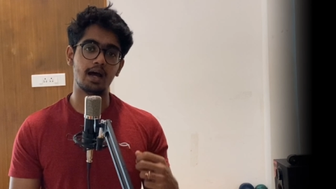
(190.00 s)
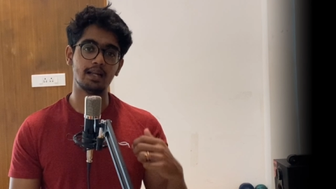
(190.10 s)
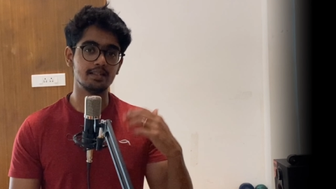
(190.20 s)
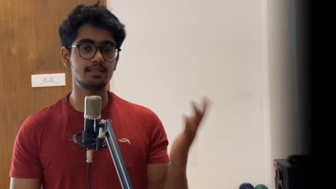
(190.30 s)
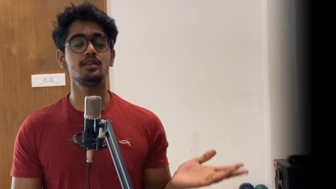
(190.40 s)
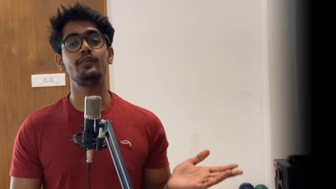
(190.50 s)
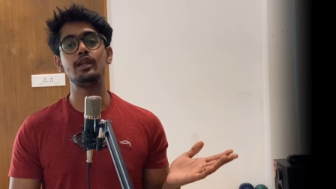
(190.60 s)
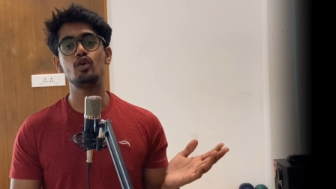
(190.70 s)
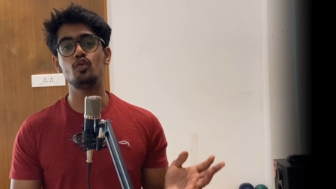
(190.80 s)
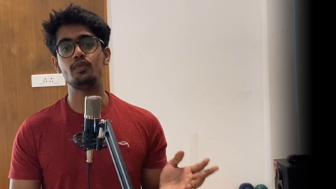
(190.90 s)
And this is the
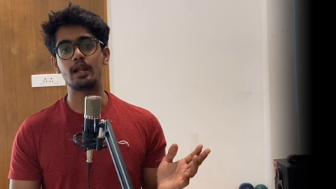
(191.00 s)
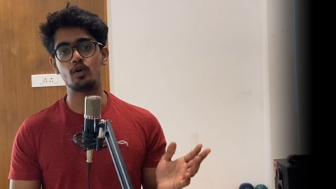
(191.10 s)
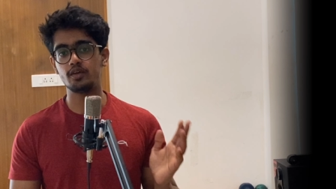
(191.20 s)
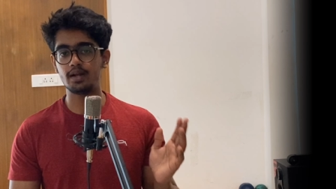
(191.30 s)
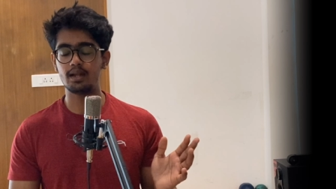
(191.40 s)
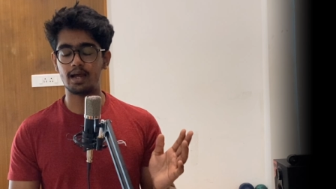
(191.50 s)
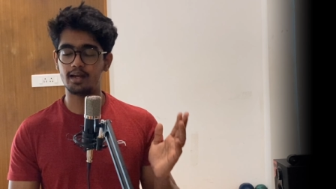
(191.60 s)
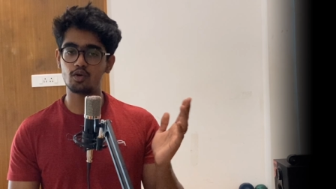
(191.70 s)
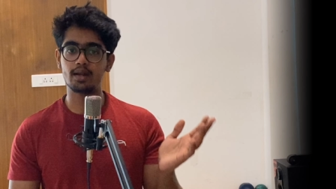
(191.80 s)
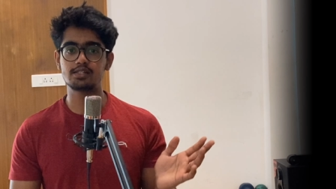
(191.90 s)
video where I have given an
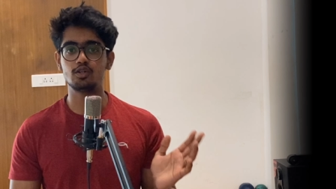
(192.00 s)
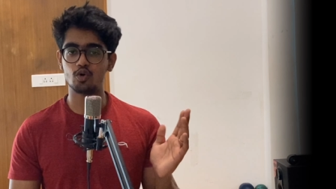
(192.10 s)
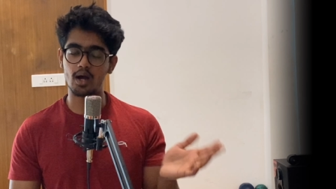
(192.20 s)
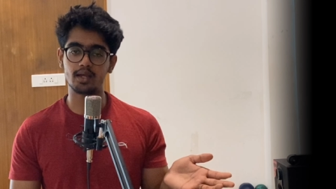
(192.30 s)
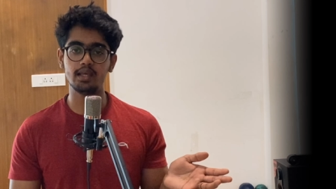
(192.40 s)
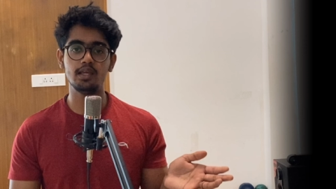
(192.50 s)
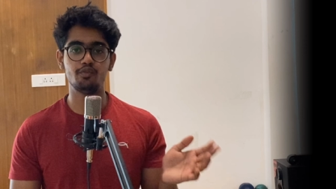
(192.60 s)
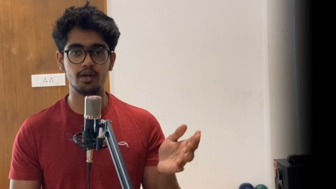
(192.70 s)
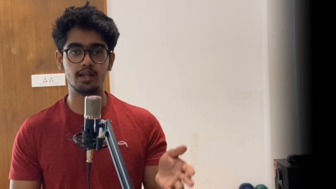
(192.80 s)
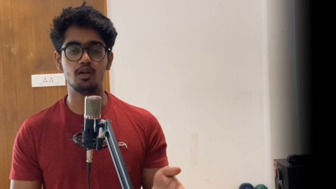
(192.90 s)
introduction to Anki, if
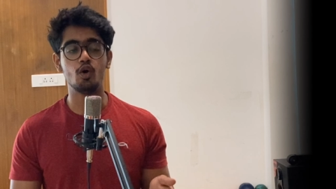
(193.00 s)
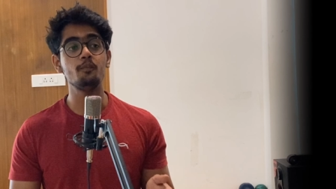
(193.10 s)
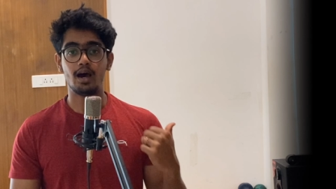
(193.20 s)
you didn't know.